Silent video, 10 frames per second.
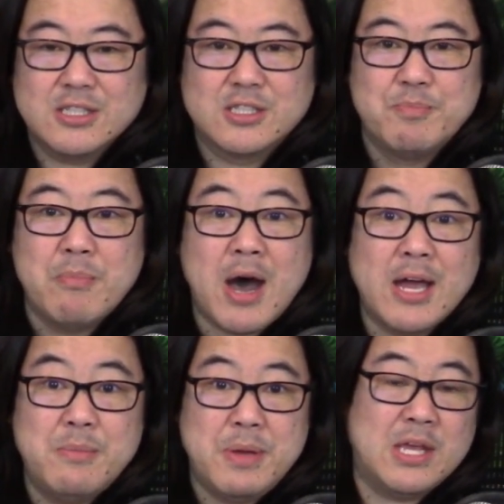
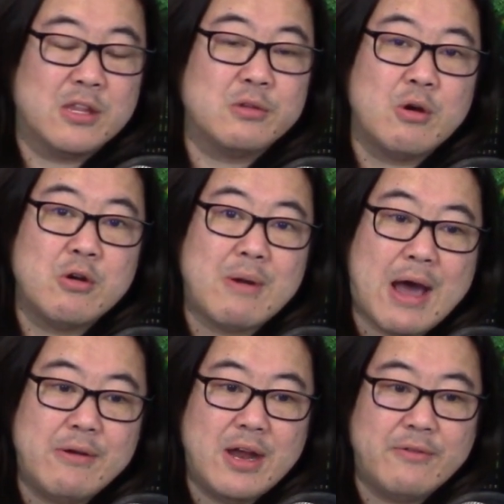mud being thrown
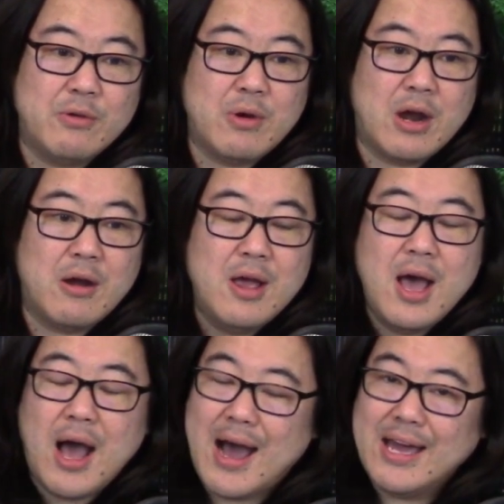around everywhere.
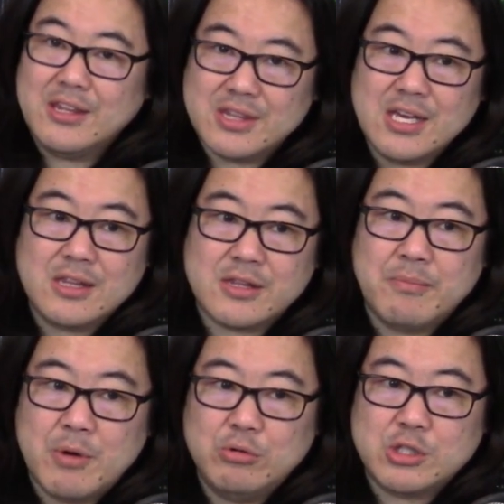I think
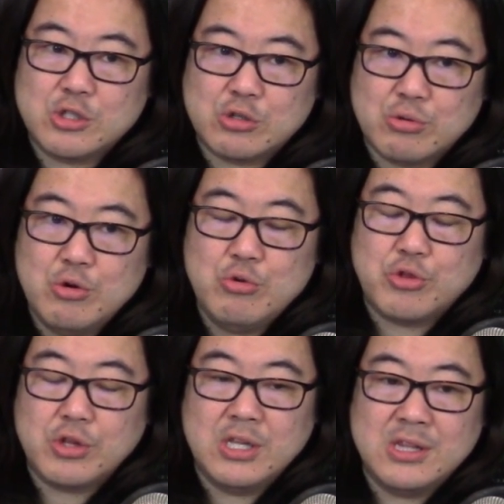the most
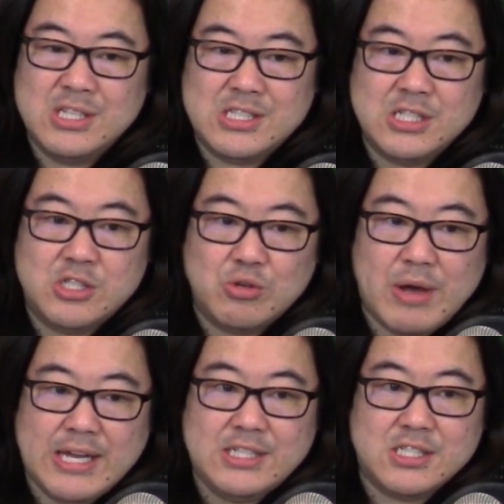truth in this
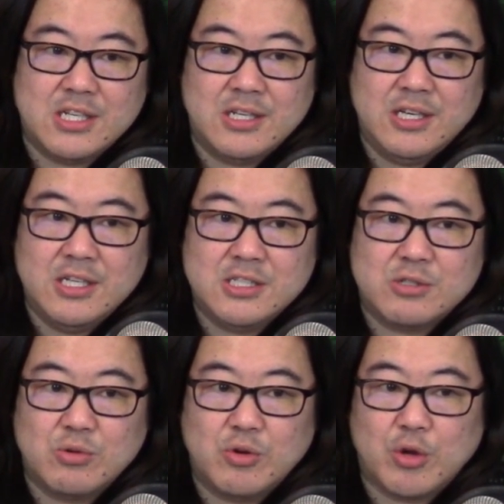situation
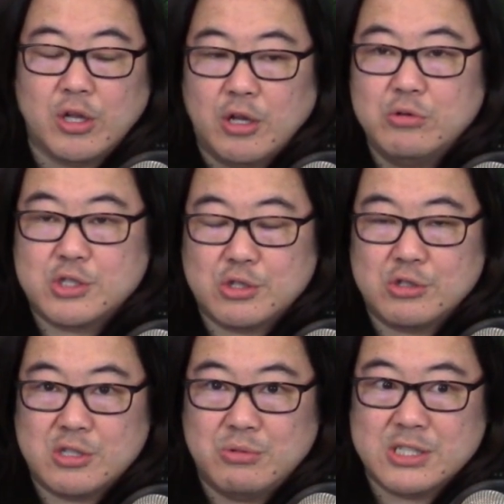is
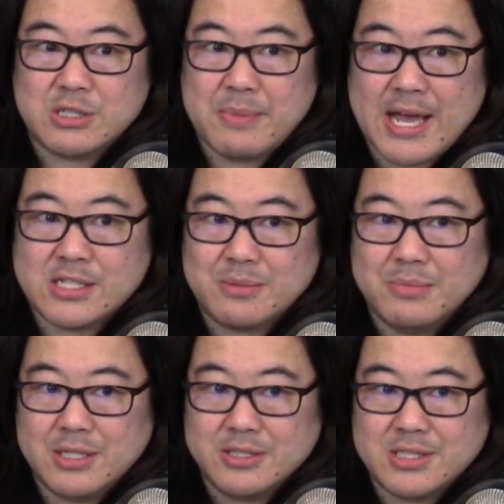closer to what Smash a
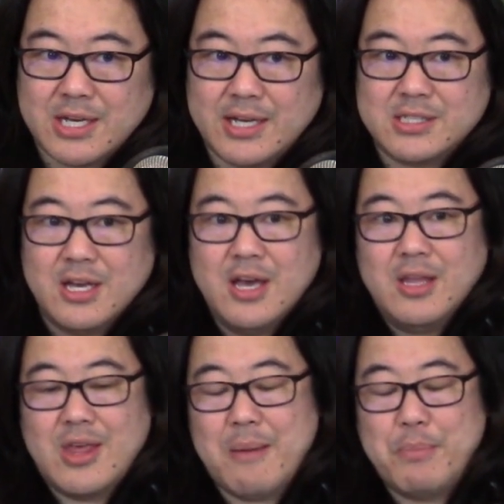Mill says
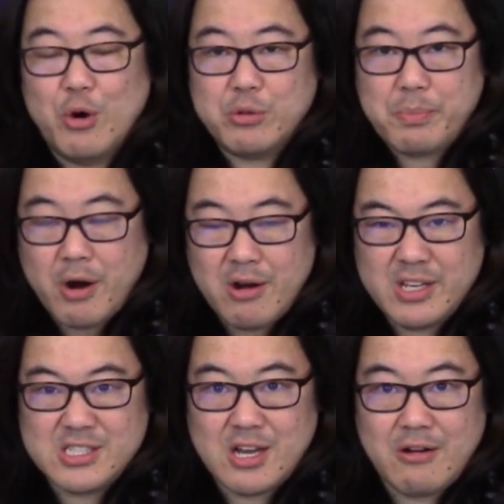that both
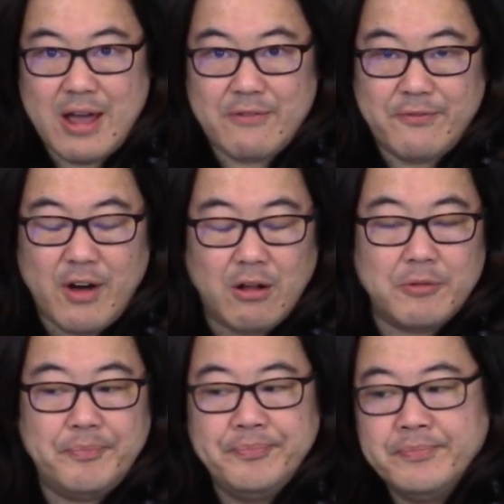parties are at
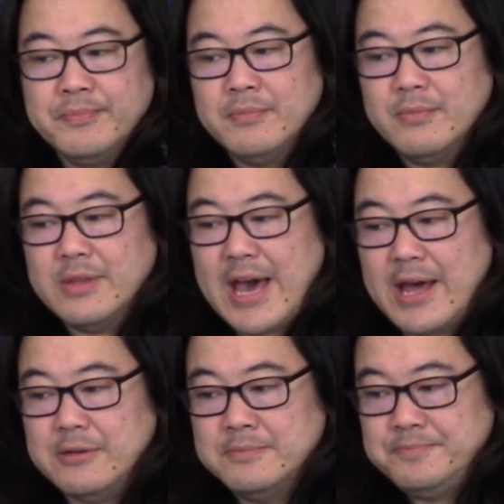fault,
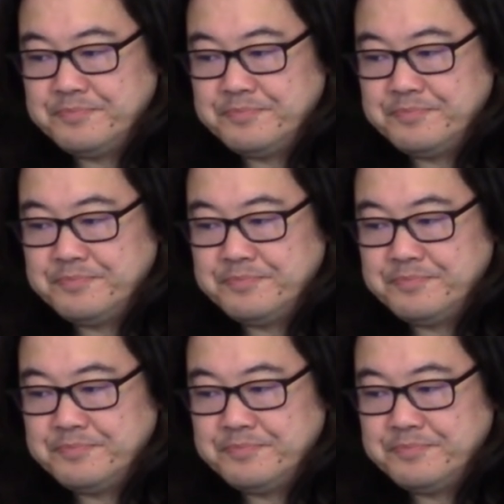that